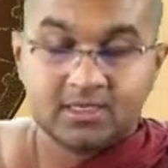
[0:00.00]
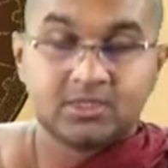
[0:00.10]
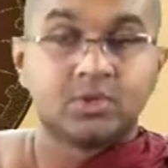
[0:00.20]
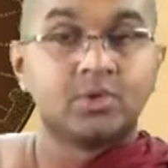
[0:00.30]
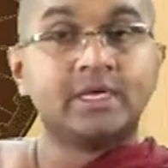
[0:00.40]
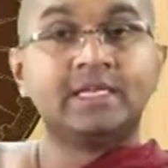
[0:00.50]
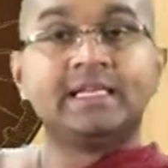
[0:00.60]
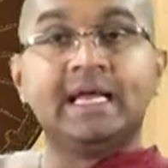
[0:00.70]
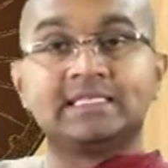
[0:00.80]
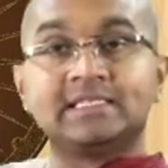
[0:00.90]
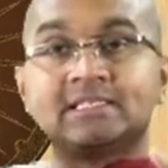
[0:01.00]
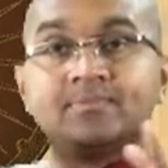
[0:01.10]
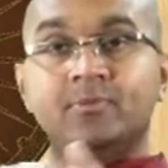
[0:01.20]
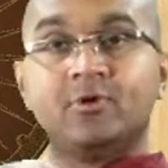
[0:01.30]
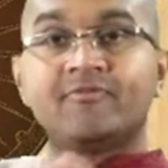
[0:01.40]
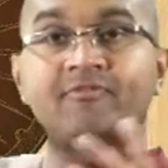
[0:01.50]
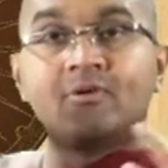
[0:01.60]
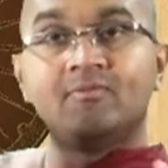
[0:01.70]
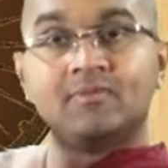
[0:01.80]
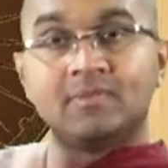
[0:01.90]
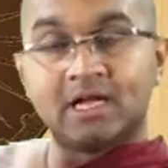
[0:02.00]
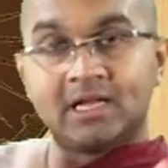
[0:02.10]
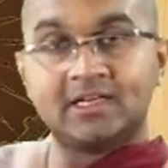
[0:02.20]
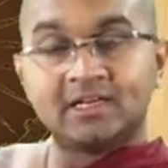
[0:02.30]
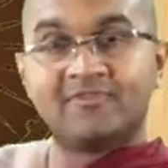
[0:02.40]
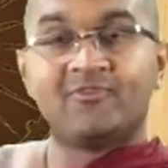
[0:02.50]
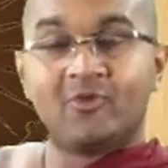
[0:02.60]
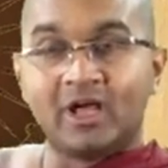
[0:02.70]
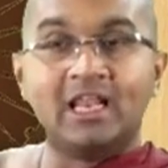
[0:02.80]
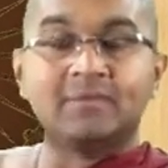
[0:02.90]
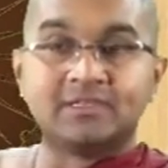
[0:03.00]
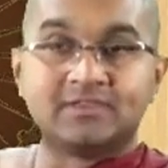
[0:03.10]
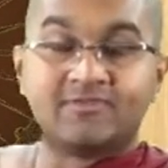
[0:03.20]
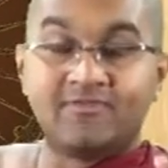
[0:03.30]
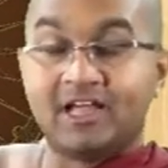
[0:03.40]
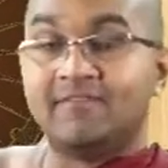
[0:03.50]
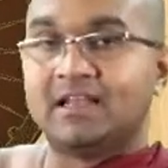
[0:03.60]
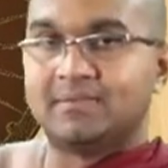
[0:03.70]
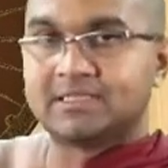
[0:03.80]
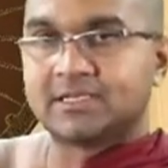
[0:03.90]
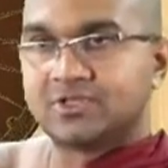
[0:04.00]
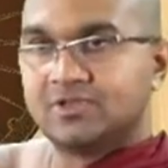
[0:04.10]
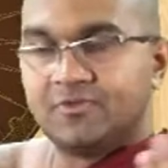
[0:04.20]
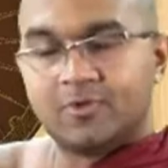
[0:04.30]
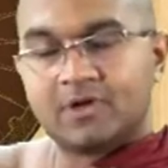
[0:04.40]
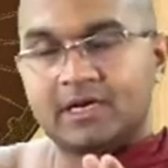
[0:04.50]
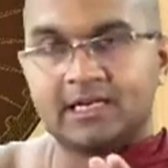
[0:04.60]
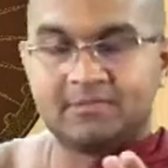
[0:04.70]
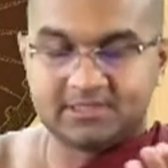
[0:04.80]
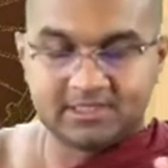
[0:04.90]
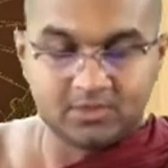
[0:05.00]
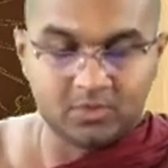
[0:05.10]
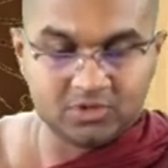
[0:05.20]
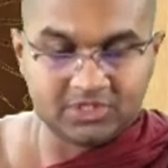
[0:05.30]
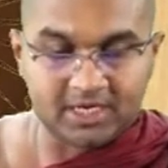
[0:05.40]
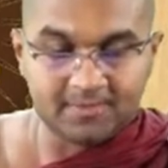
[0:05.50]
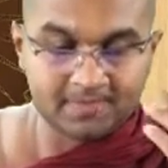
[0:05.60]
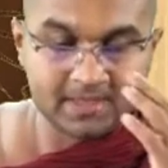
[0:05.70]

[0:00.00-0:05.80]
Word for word: So it gets the support from the other four elements, five elements actually, four great elements and the Oja